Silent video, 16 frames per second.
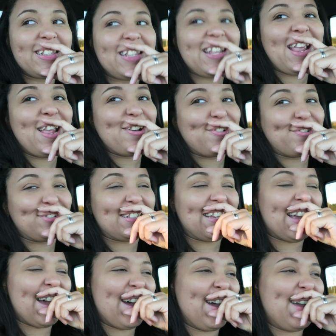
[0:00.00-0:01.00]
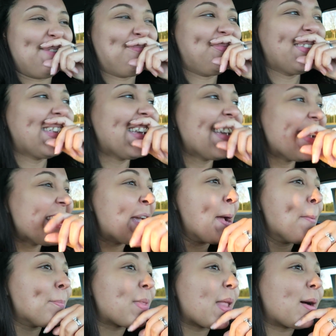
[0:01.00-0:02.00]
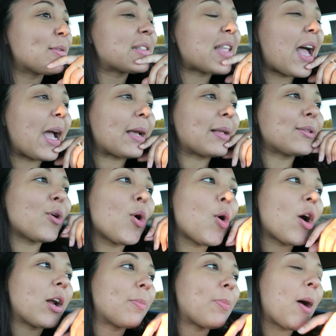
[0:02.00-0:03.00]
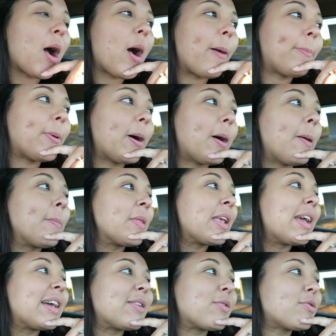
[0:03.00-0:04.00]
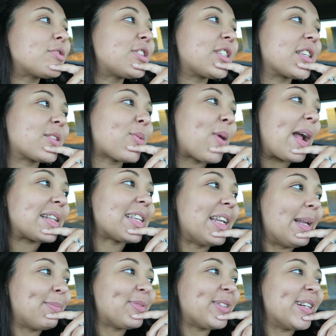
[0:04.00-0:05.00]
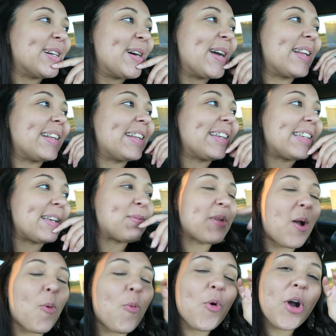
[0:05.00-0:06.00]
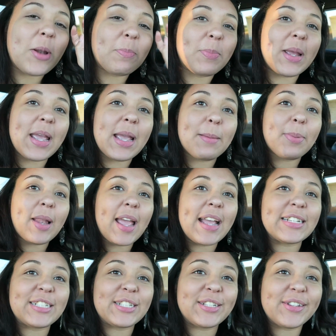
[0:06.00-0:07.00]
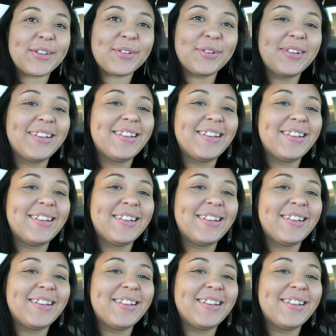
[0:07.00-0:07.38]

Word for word: single time. I was like, Lord, Papa, why don't you just wait till I'm done and then give me a one big bless you.